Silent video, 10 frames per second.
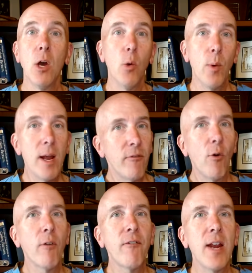We have
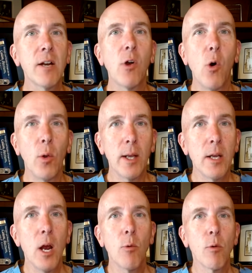4 feet of colon.
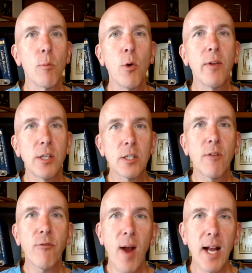We're removing just a
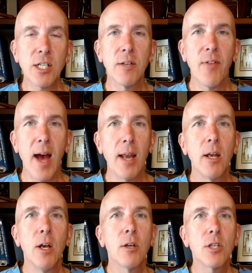fraction of that.
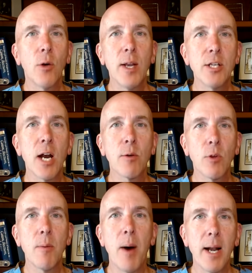So in general,
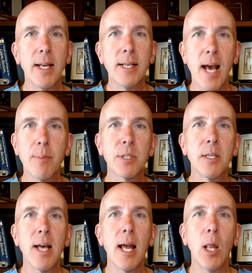the body adapts to
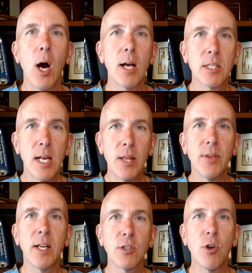that loss and
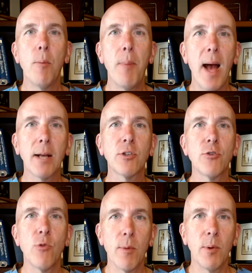things go back to
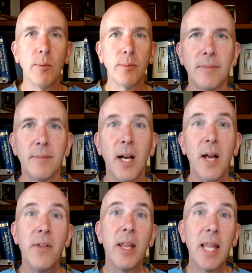normal.
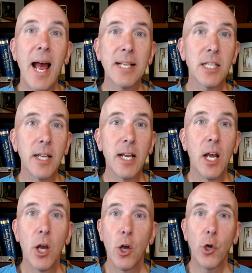And then lastly,
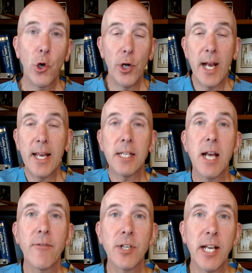could I get
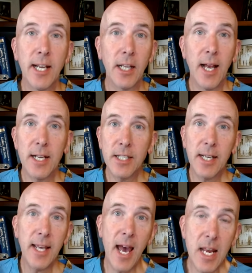diverticulitis
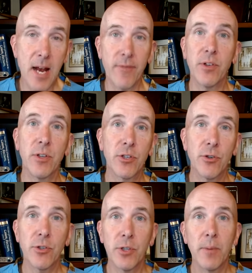again after the
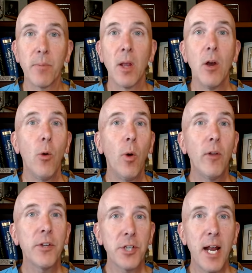surgery? Well,
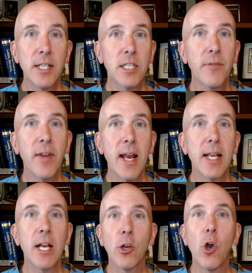the chances of getting
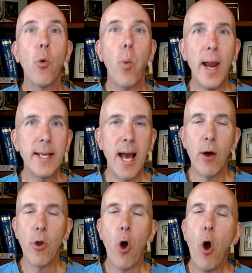it go way
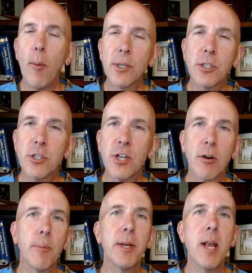down, almost to
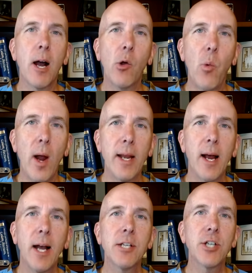0, but not quite.
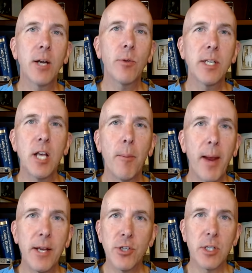I generally tell
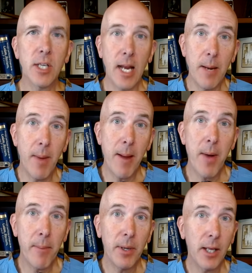patients in my
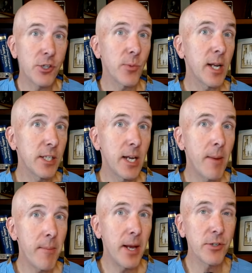population, what I see in
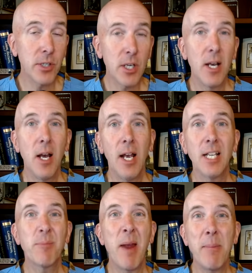my patients
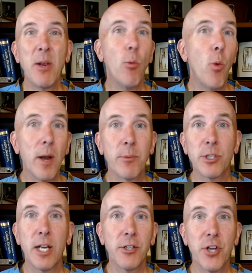is maybe
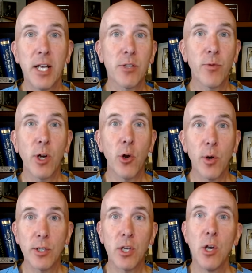1% chance of
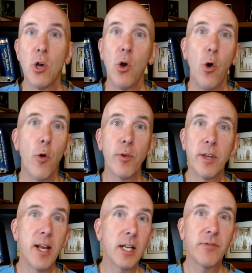recurrence over the next